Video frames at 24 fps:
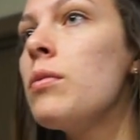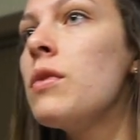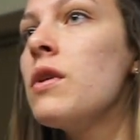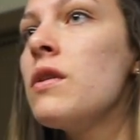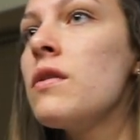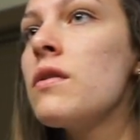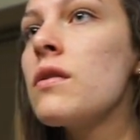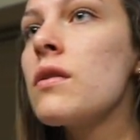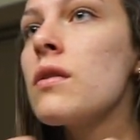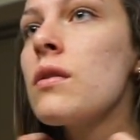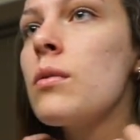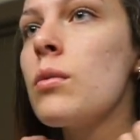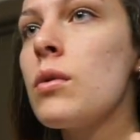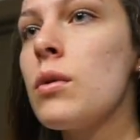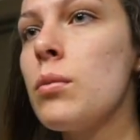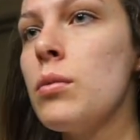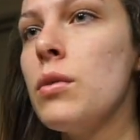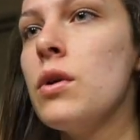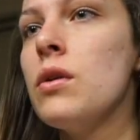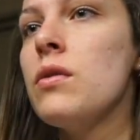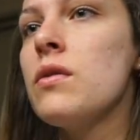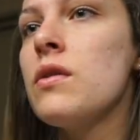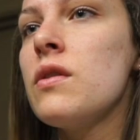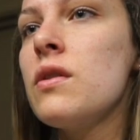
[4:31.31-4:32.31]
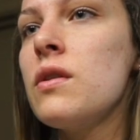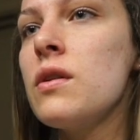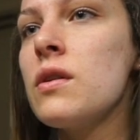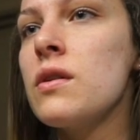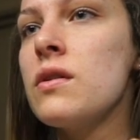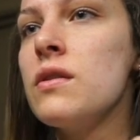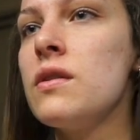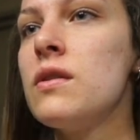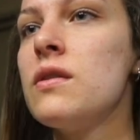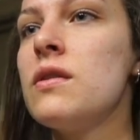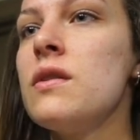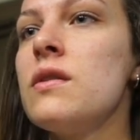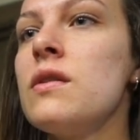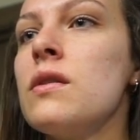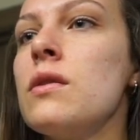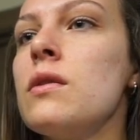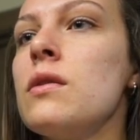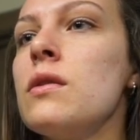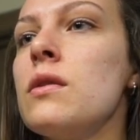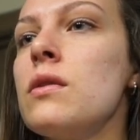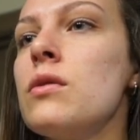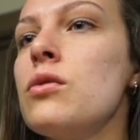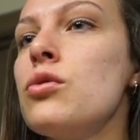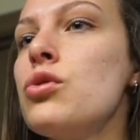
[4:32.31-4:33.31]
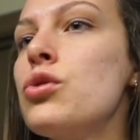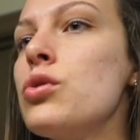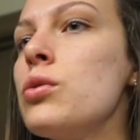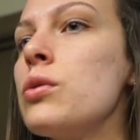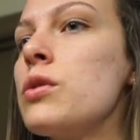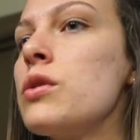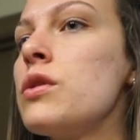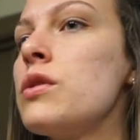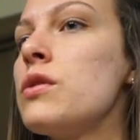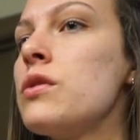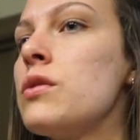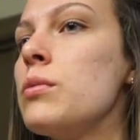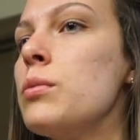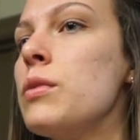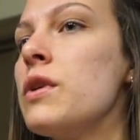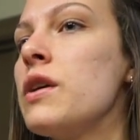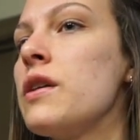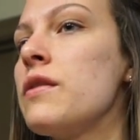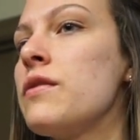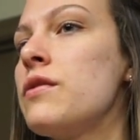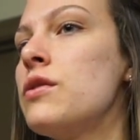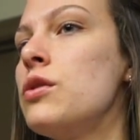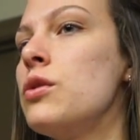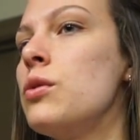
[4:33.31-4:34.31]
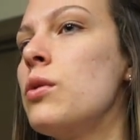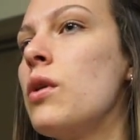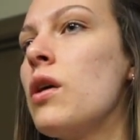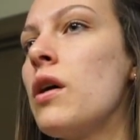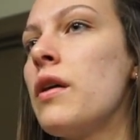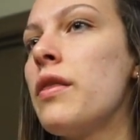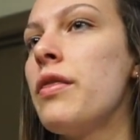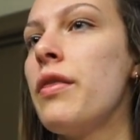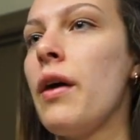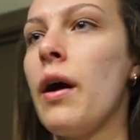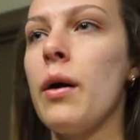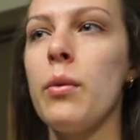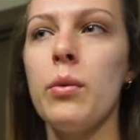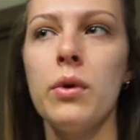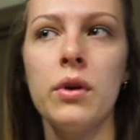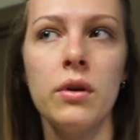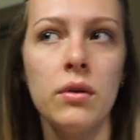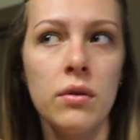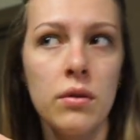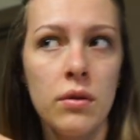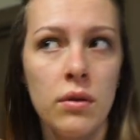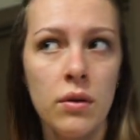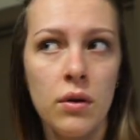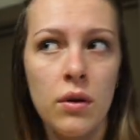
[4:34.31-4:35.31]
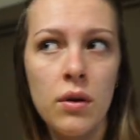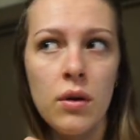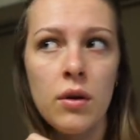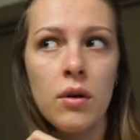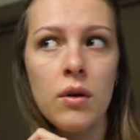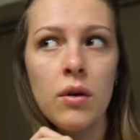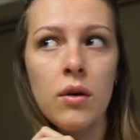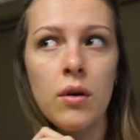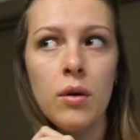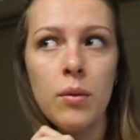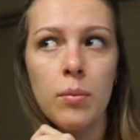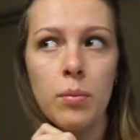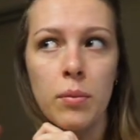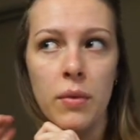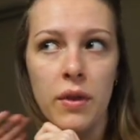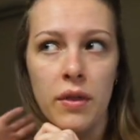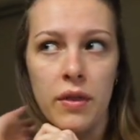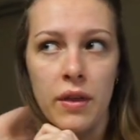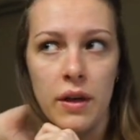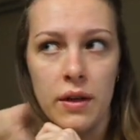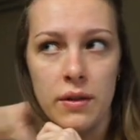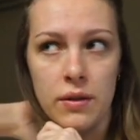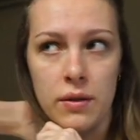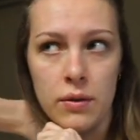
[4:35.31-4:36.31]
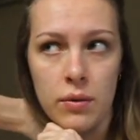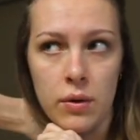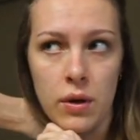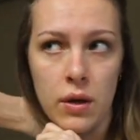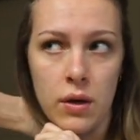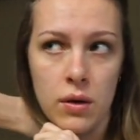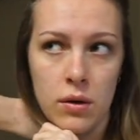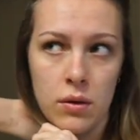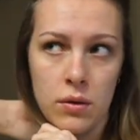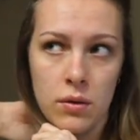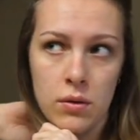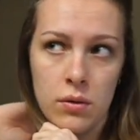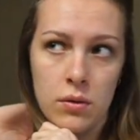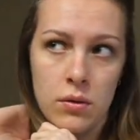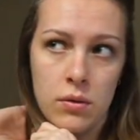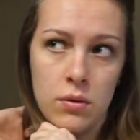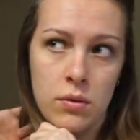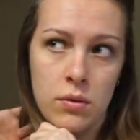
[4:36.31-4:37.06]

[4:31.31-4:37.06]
Basically what I'm noticing is this is a little shorter, so I'm gonna have to cut that one, but that's okay.